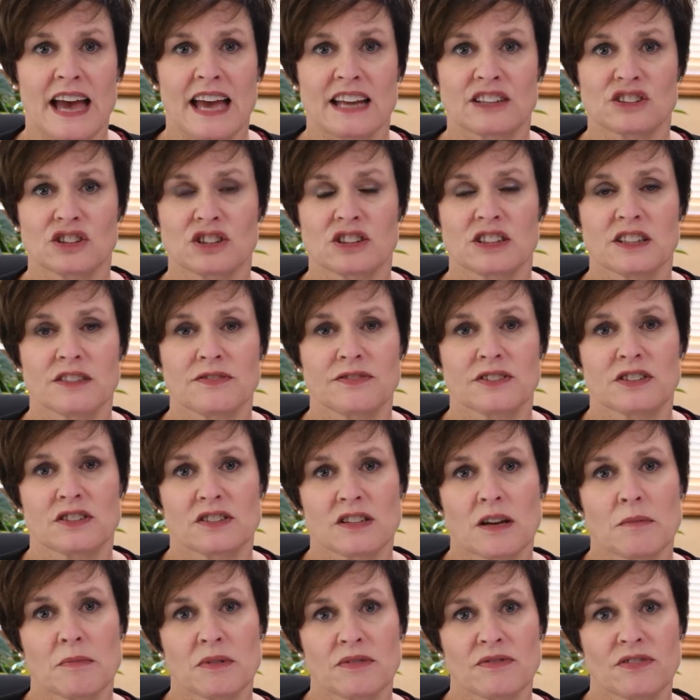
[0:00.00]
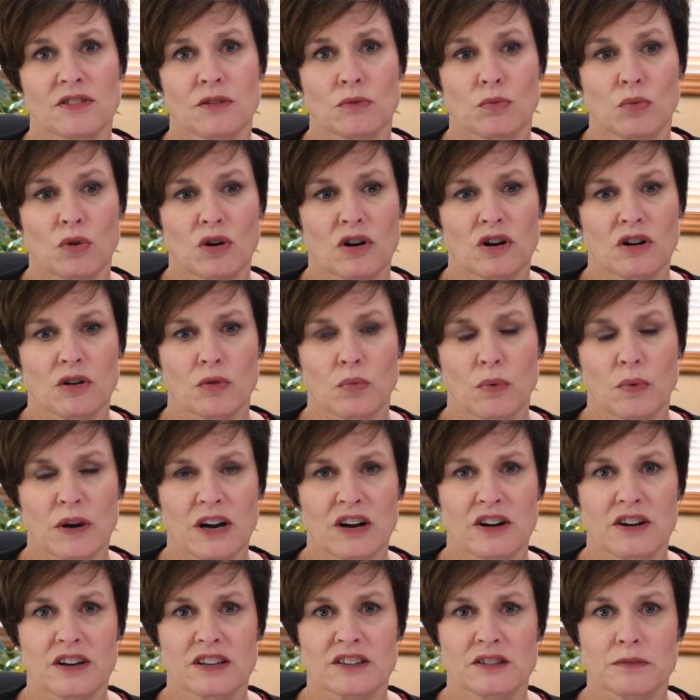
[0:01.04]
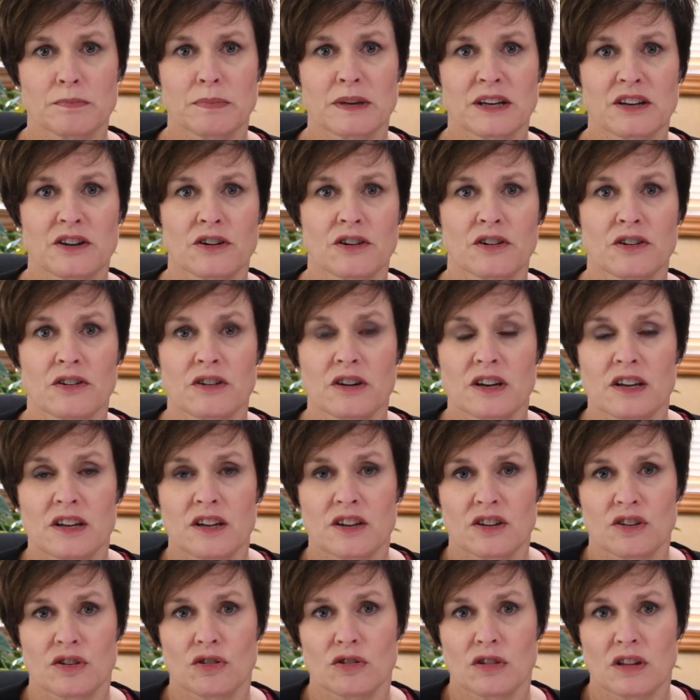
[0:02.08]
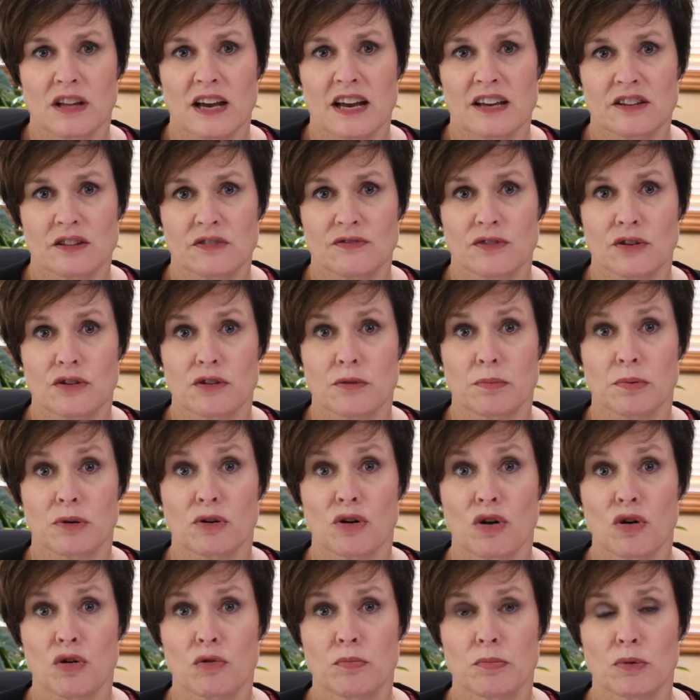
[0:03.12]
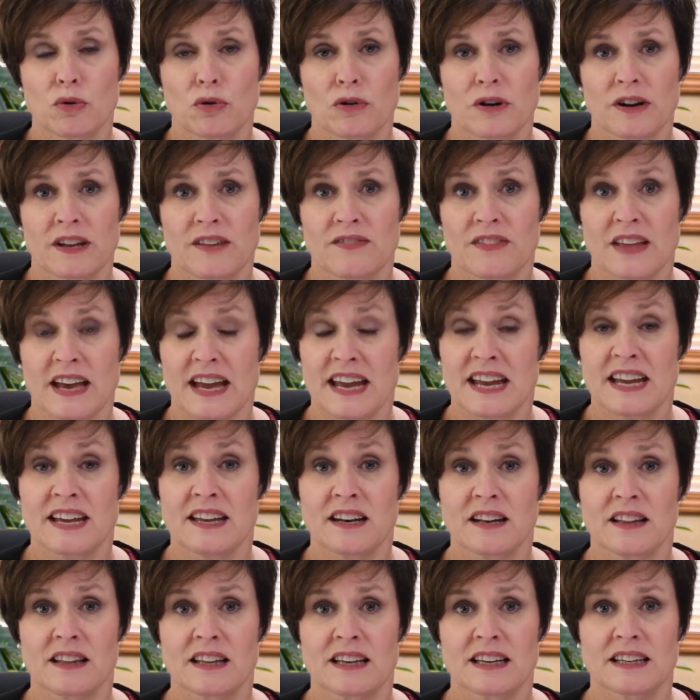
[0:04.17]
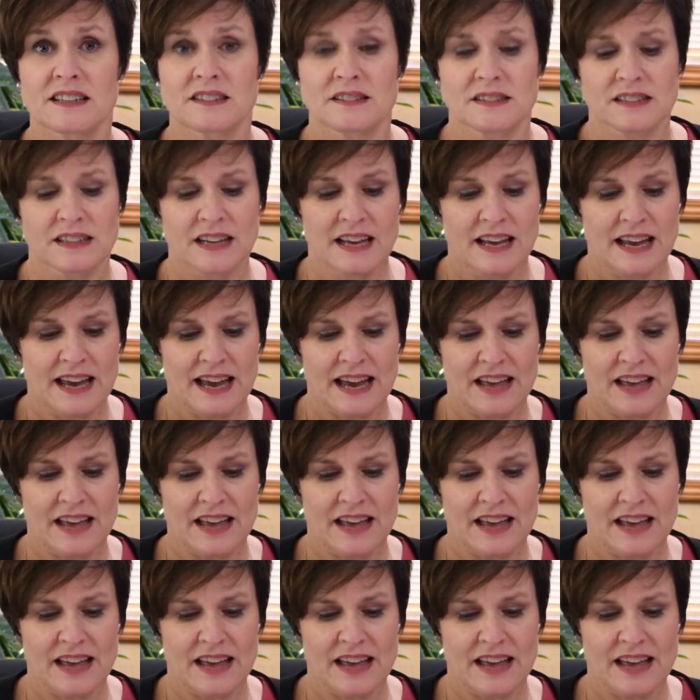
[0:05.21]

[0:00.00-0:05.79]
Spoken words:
and shift some of the work where it's better utilized for the parole board and the analyst,